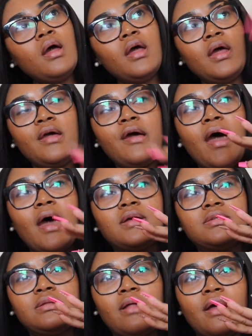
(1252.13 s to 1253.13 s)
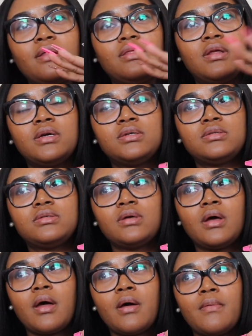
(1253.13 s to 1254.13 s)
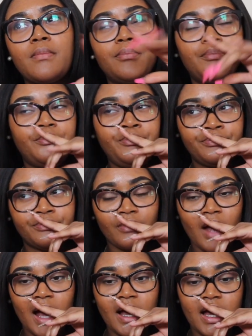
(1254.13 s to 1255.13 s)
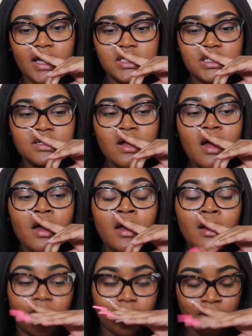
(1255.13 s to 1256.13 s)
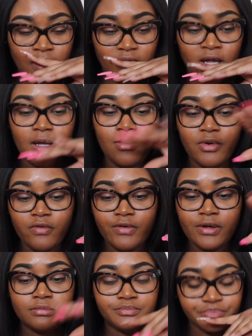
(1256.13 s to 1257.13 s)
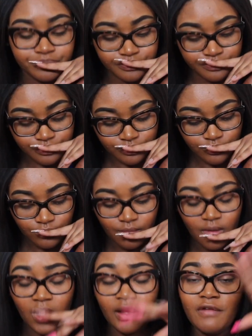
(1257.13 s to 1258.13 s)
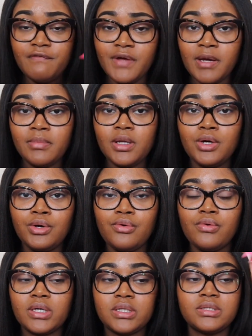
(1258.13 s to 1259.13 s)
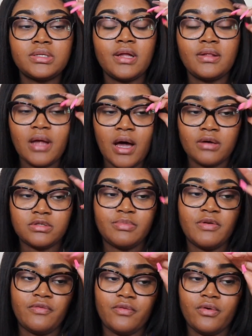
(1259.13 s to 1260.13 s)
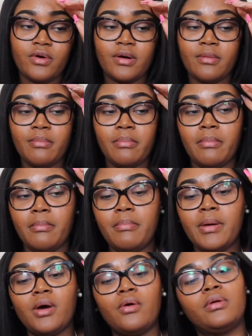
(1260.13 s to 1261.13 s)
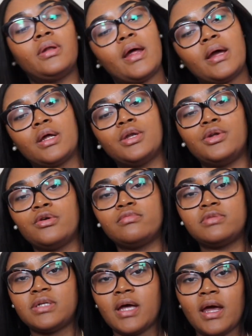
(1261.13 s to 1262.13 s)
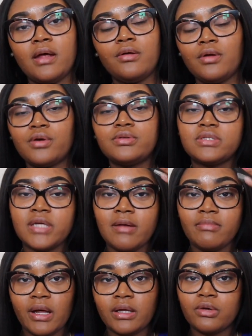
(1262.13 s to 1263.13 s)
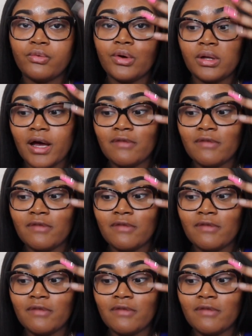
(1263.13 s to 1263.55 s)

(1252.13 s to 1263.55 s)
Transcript: He has like this, I guess, in the movie, the family who was in the house before built like a doomsday, you know, same like the real life